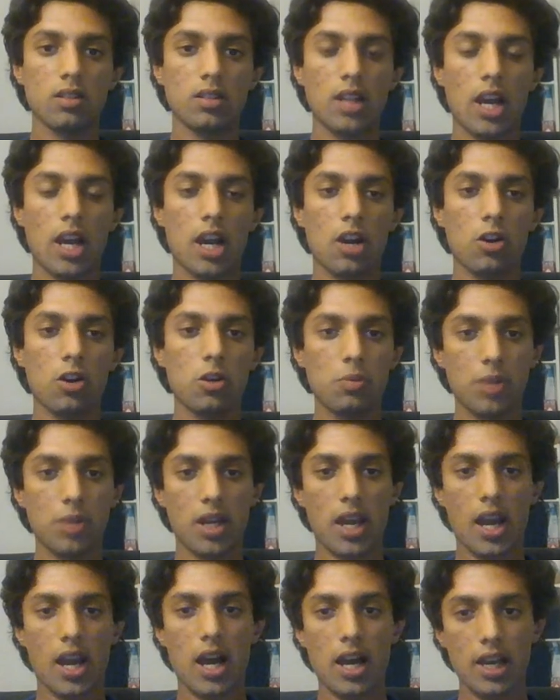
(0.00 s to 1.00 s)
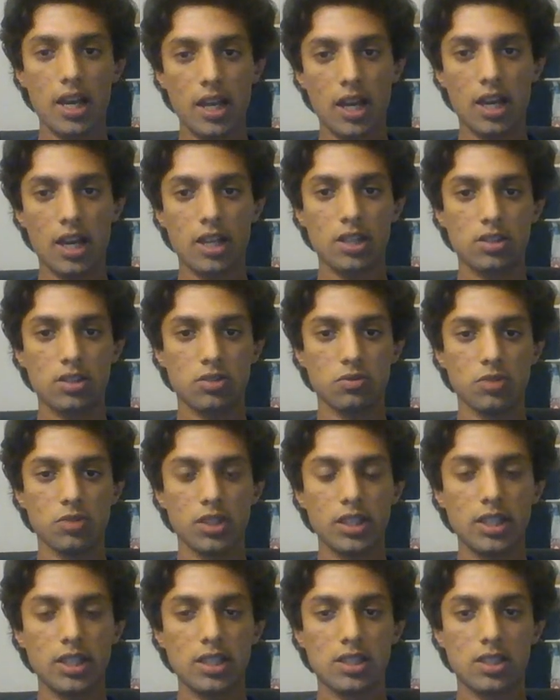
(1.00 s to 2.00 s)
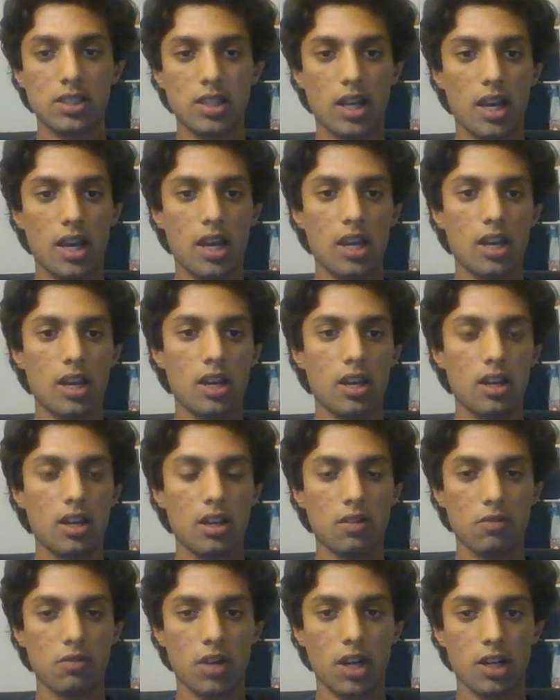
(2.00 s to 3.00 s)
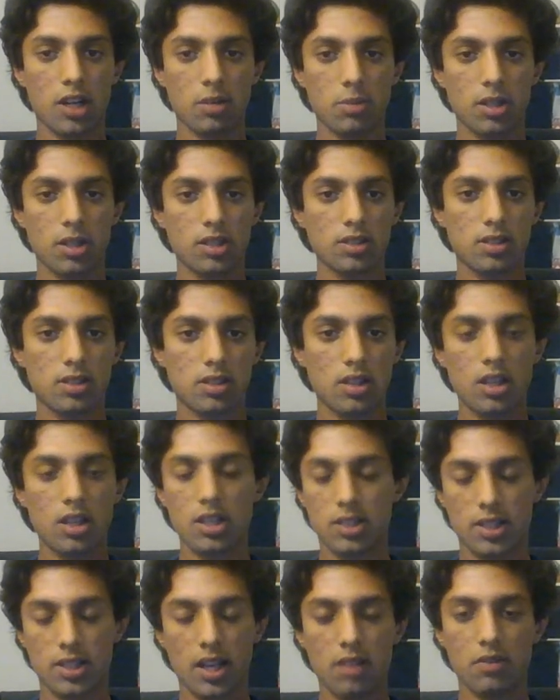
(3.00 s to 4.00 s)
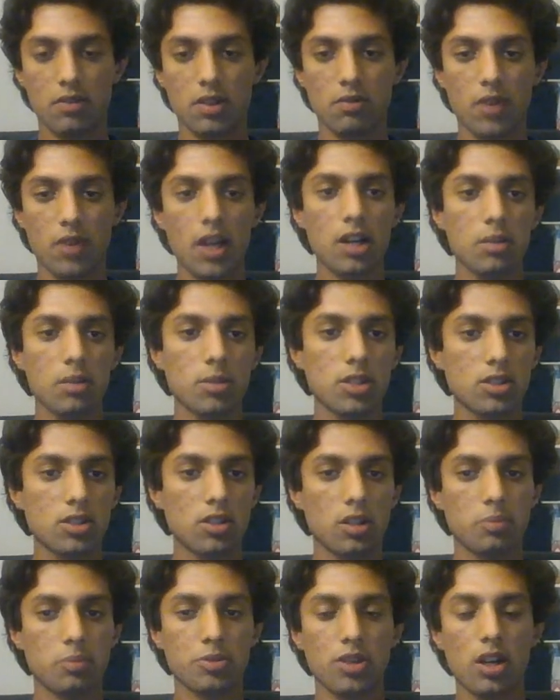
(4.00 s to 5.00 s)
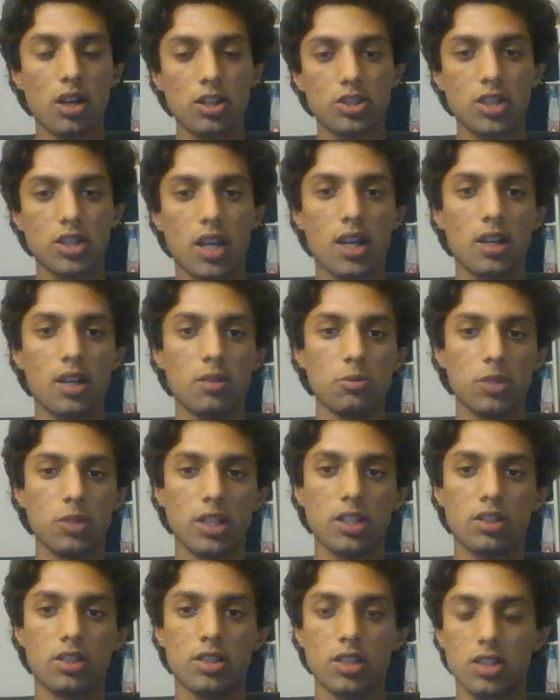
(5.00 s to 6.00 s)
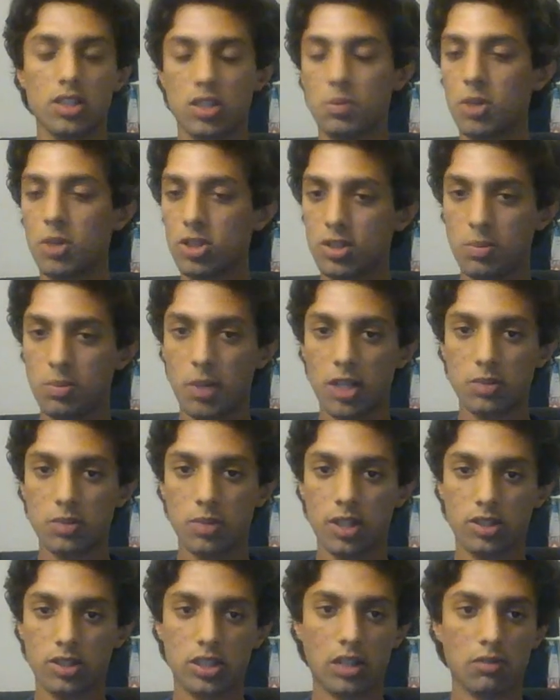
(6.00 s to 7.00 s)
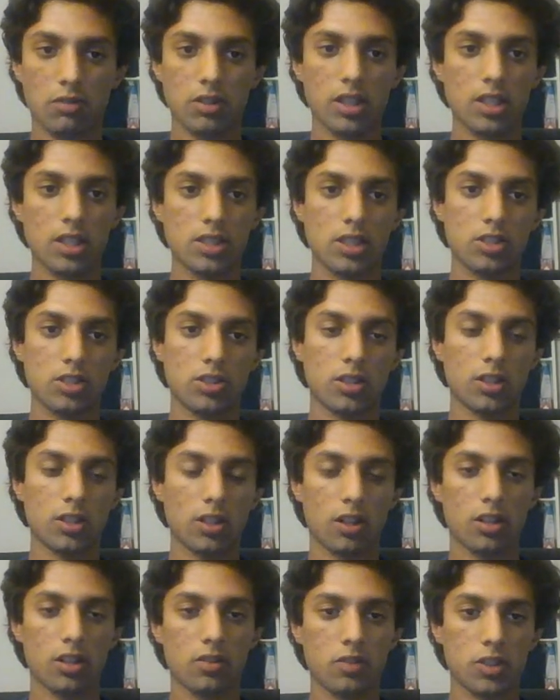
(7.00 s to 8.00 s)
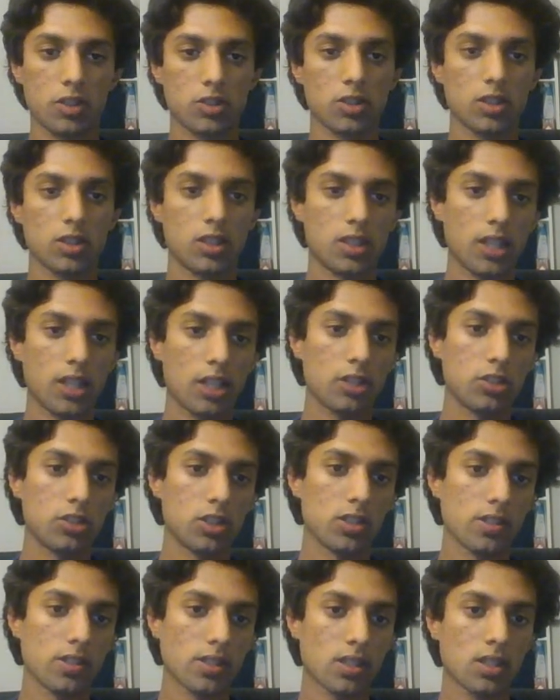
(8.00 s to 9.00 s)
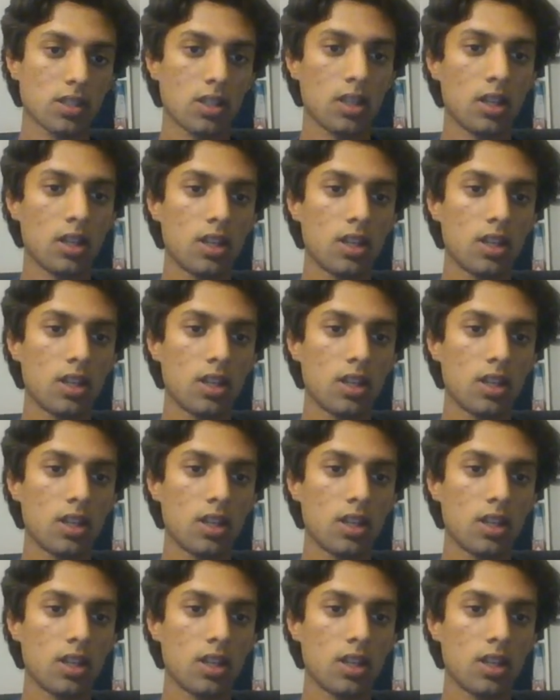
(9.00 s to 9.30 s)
Now, OpenAI has released a set of environments called ProcGen, which is supposed to benchmark generalization in artificial intelligence.